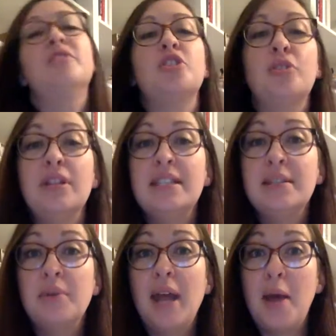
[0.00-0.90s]
So let's
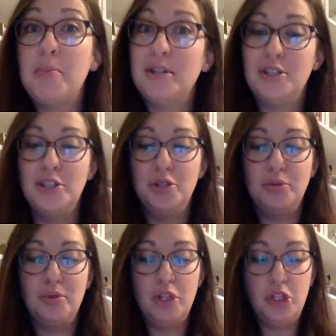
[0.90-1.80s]
see what happens
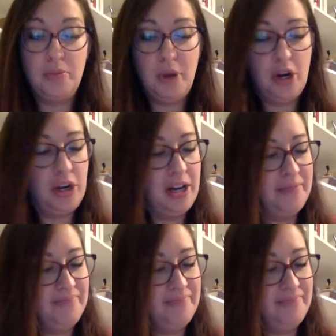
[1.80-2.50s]
to Jabari.